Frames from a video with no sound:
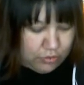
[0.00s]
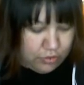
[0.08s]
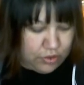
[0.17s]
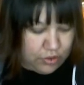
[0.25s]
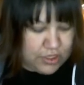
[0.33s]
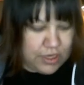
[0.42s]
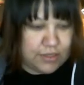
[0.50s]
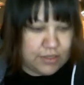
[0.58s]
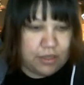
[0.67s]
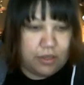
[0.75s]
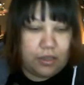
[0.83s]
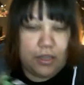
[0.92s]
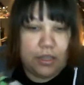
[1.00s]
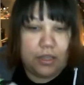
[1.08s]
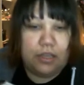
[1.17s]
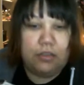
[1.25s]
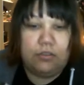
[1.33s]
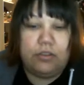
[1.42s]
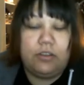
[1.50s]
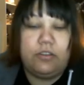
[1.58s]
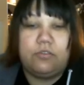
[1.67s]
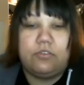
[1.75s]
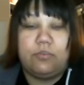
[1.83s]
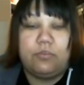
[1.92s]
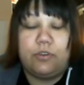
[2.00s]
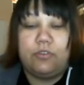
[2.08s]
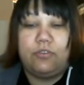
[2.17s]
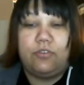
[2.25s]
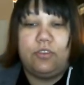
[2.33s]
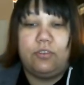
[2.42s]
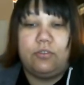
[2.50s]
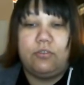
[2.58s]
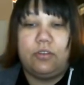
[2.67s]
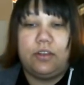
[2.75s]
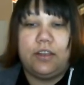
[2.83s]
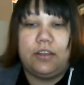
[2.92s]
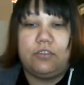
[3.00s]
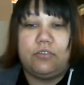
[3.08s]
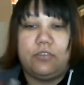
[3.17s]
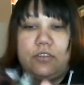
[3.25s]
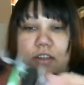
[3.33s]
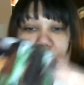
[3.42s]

Which has a cute little notions purse too, attached on the